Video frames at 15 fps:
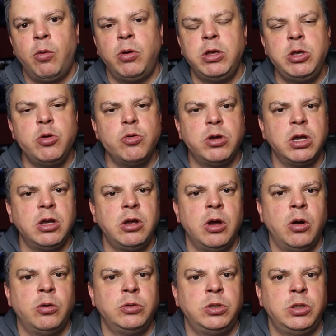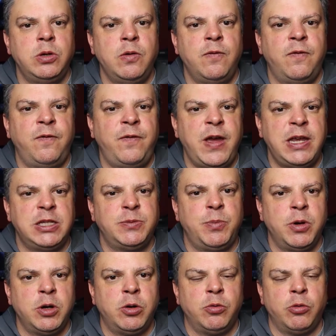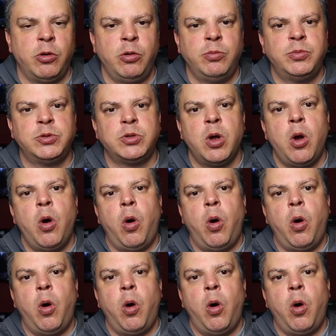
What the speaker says: Well, you can go to Facebook groups